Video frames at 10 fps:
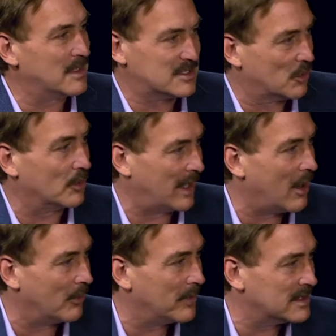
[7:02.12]
We sold
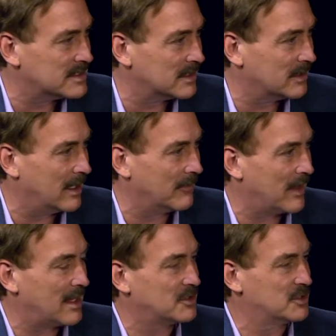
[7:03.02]
out basically at
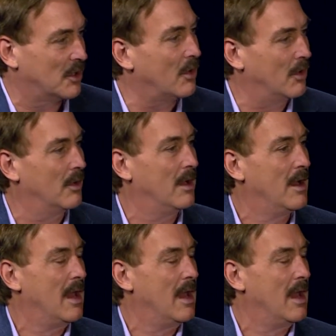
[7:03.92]
that show.